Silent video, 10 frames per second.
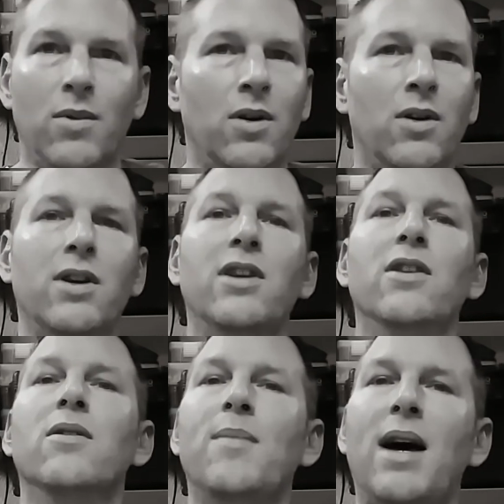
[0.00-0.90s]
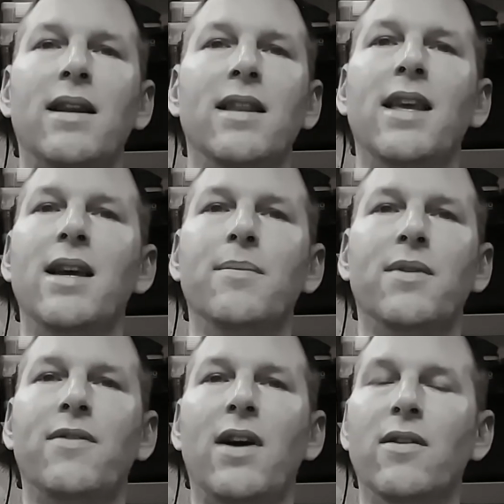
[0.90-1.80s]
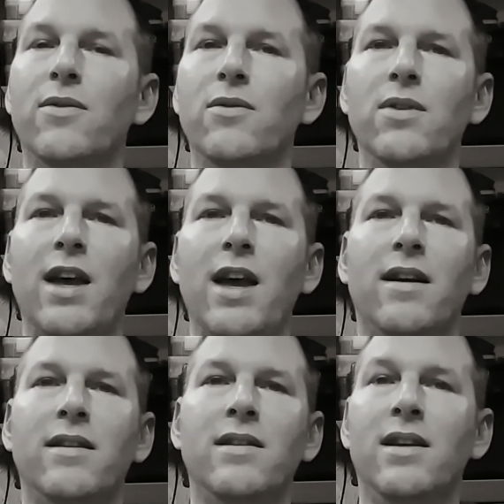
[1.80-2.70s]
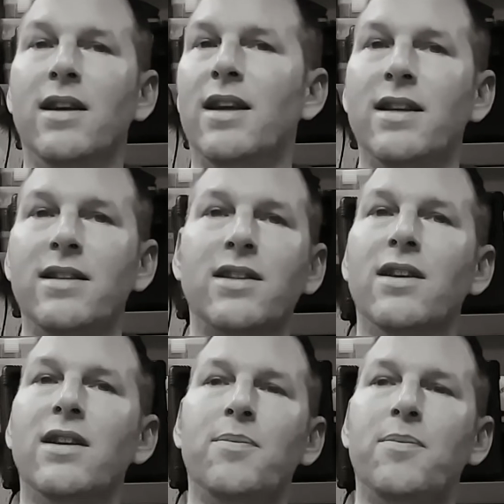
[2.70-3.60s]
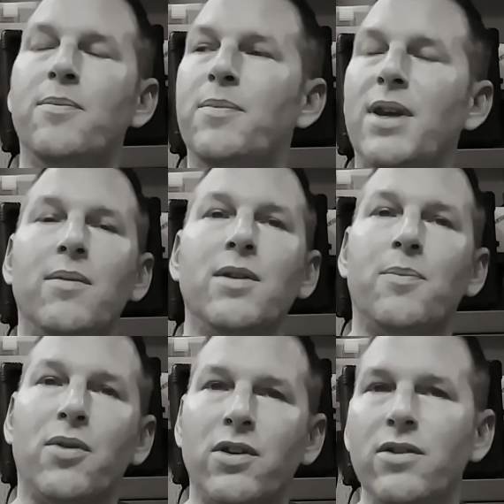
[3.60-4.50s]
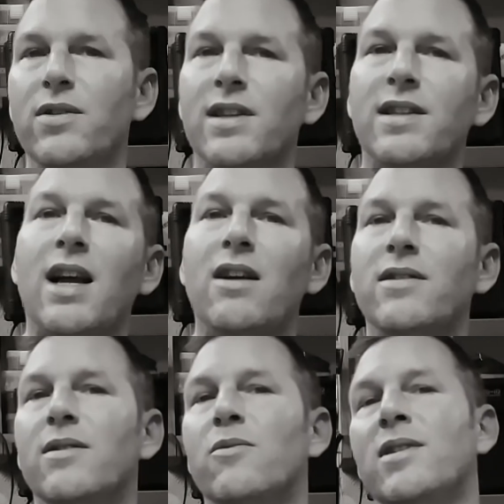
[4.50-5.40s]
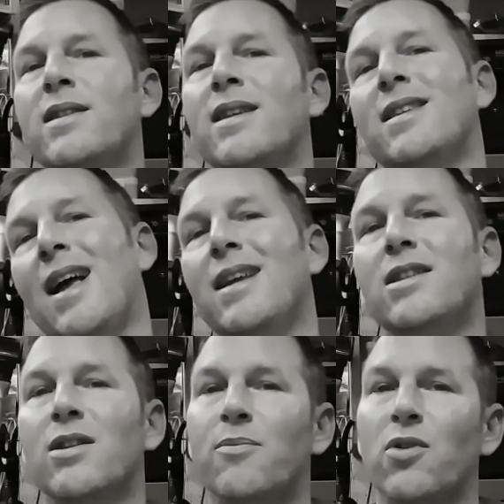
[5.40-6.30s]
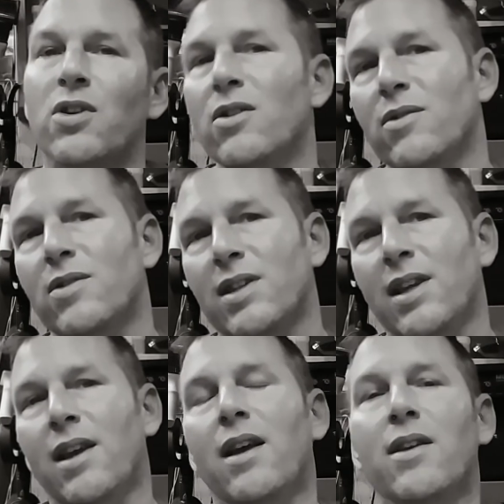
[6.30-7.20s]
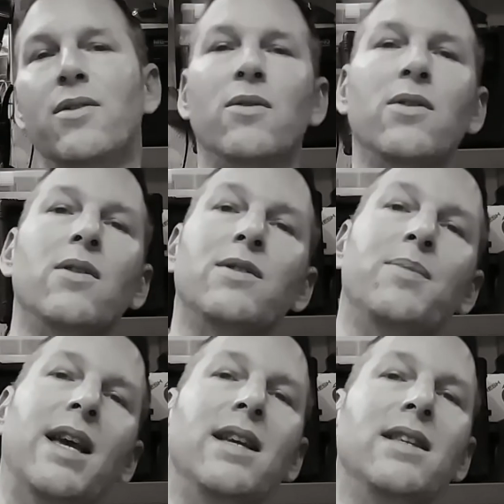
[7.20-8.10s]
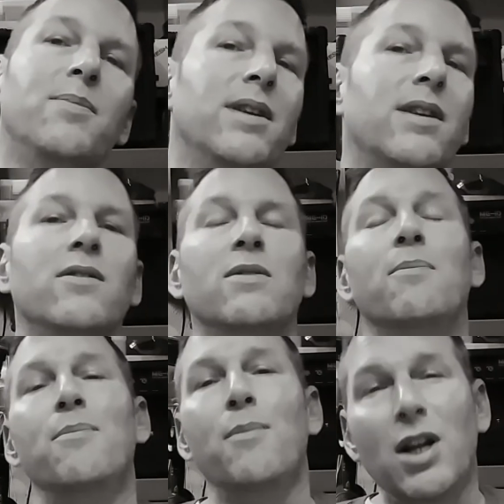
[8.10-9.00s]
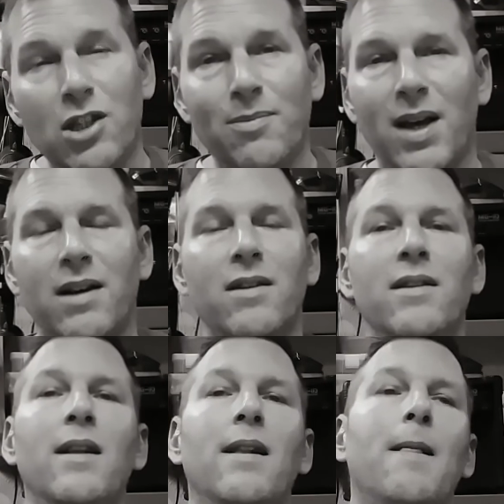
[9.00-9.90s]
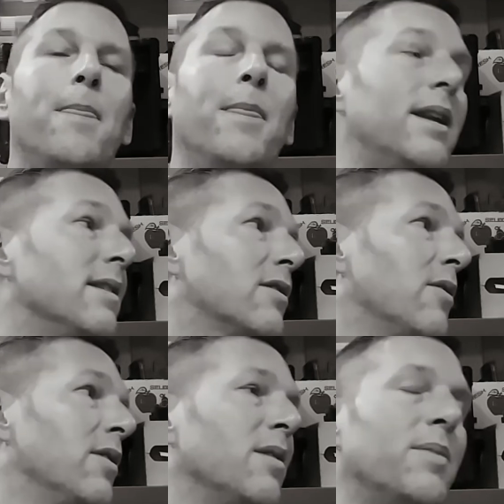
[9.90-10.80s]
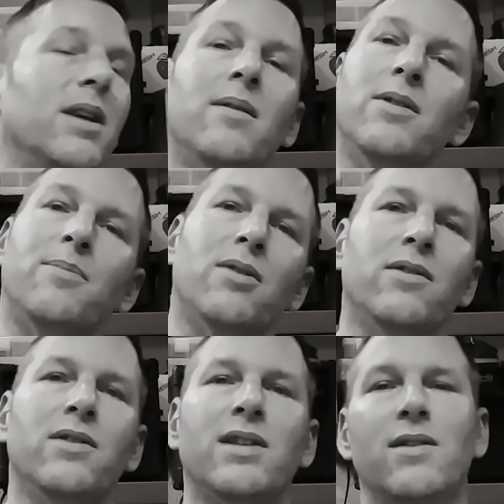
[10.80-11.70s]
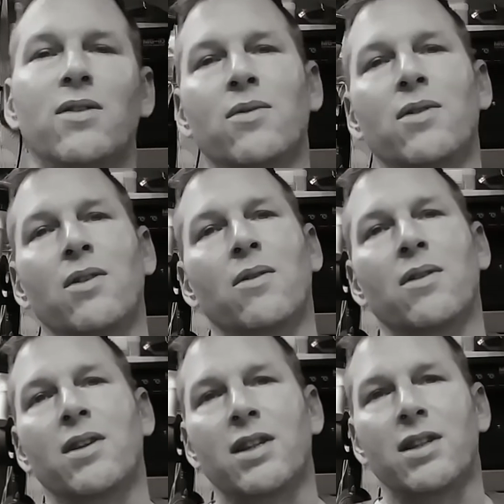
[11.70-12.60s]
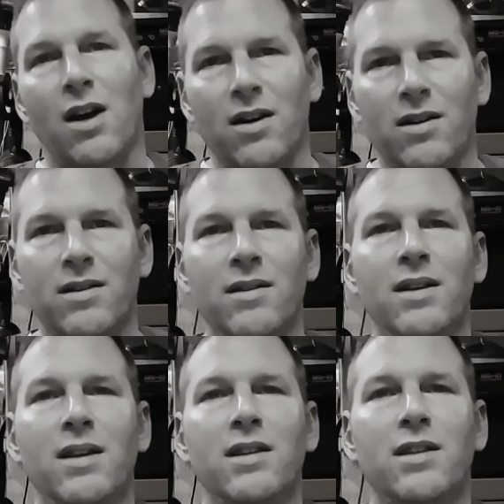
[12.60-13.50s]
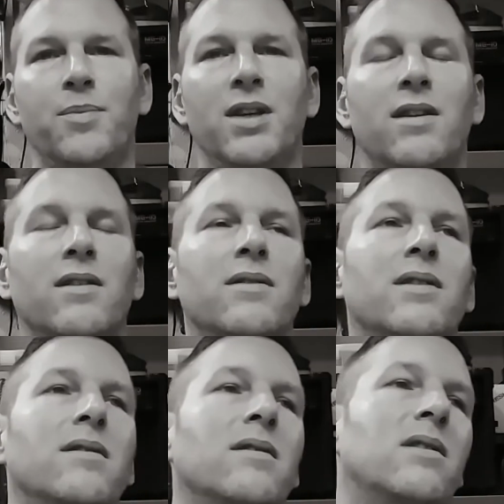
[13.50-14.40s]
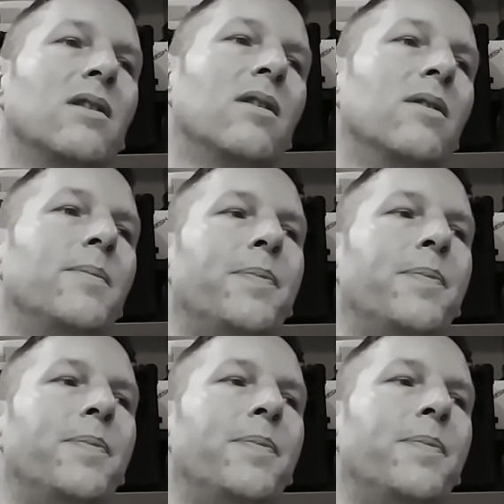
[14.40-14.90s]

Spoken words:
Hook your modeling amplifier through that. It's gonna be able to produce the sounds it was designed to produce through those PA speakers much better than it's going to be able to produce it through your guitar speakers. So